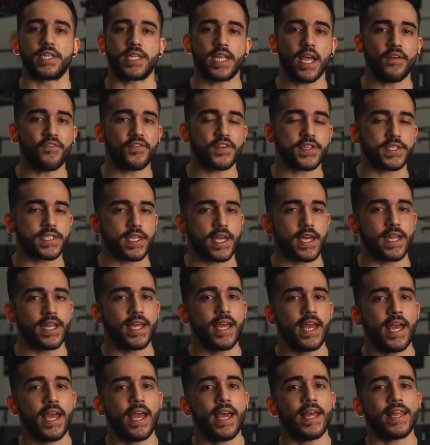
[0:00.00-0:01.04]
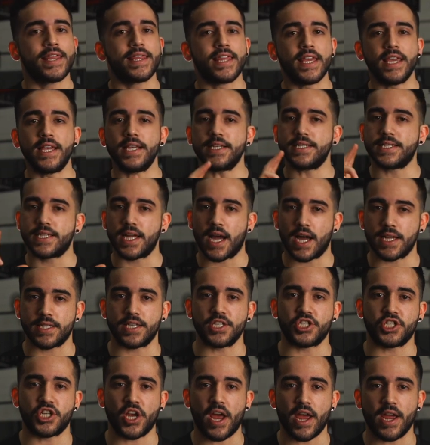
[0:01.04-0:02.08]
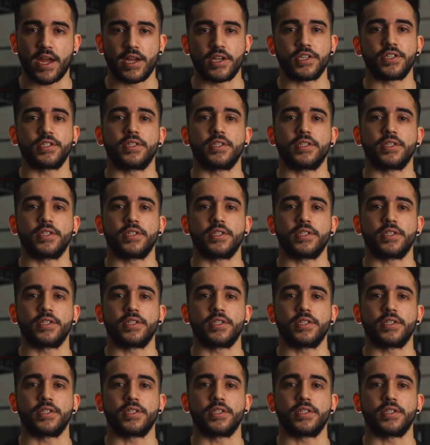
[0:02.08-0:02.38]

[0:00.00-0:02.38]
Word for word: deficit, things start to change.